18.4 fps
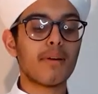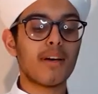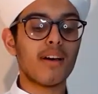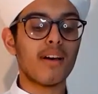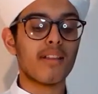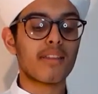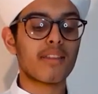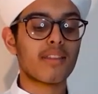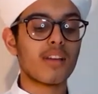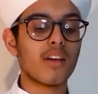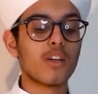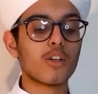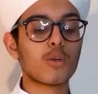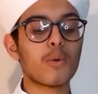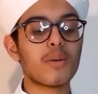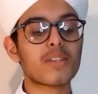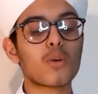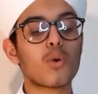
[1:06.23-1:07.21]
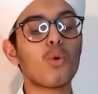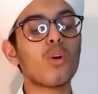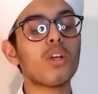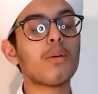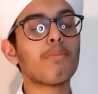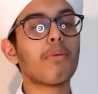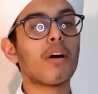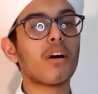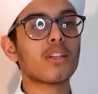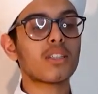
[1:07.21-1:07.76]
birth to his holy
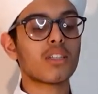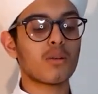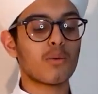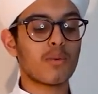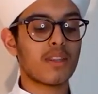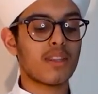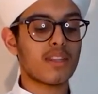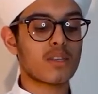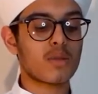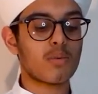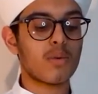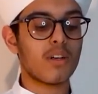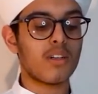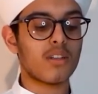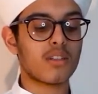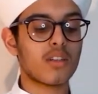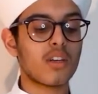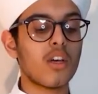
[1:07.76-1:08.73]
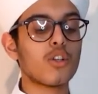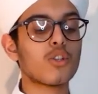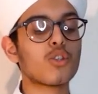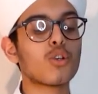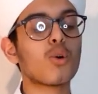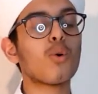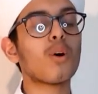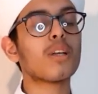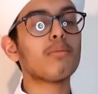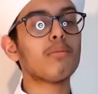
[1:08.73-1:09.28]
parting with this world to
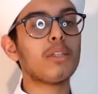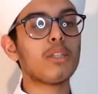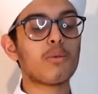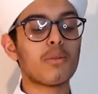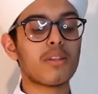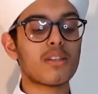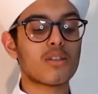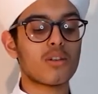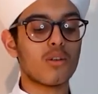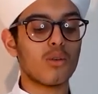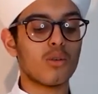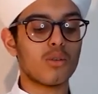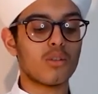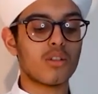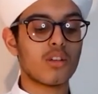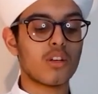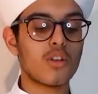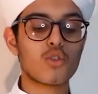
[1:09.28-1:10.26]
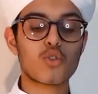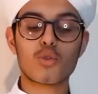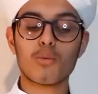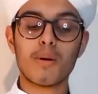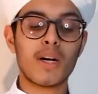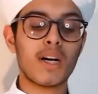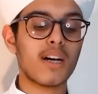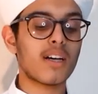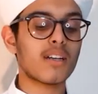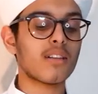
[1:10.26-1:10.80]
go and meet with his Lord.
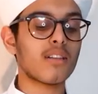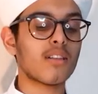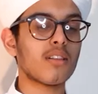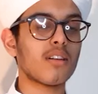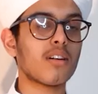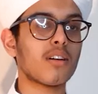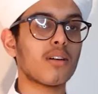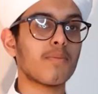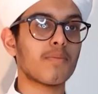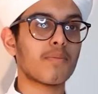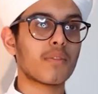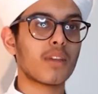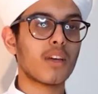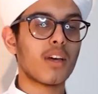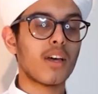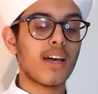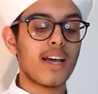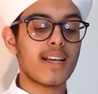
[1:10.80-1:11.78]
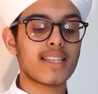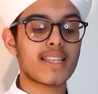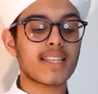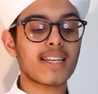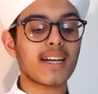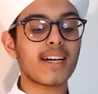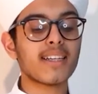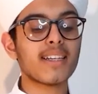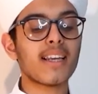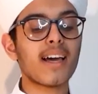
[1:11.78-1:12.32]
Subhanallah. His
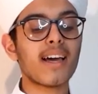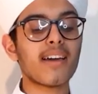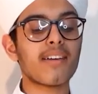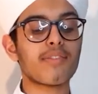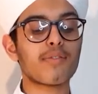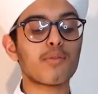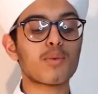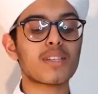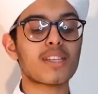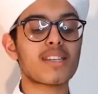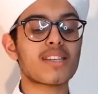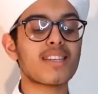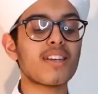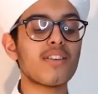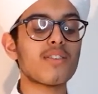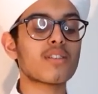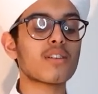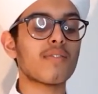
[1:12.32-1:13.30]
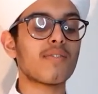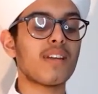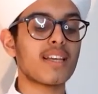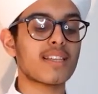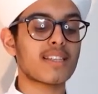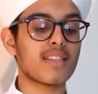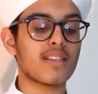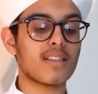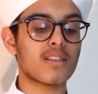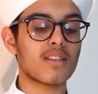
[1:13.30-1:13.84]
entire life was a series of
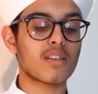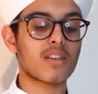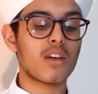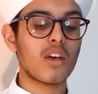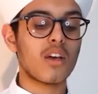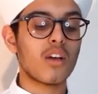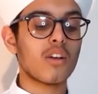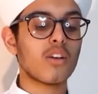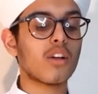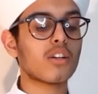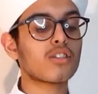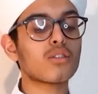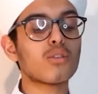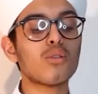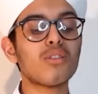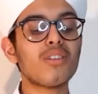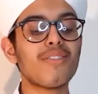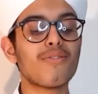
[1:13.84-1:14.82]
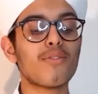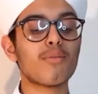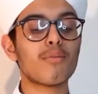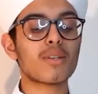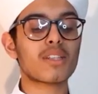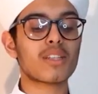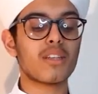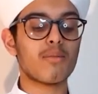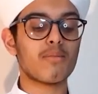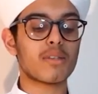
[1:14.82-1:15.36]
lessons, not only for
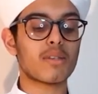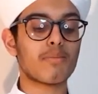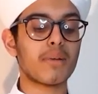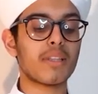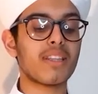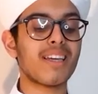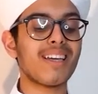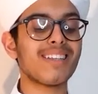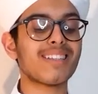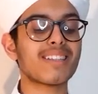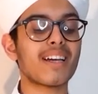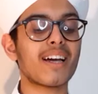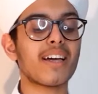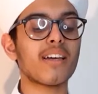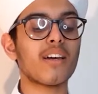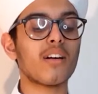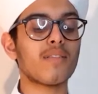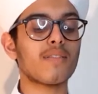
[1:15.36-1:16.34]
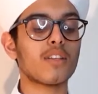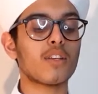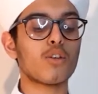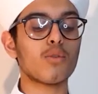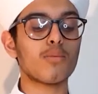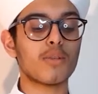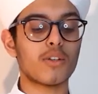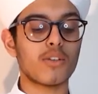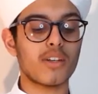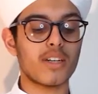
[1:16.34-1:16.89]
Muslims but the entire of the
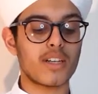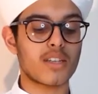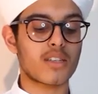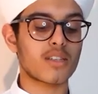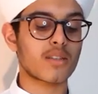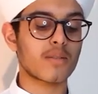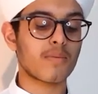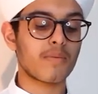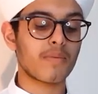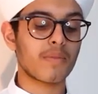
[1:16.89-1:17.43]
human race.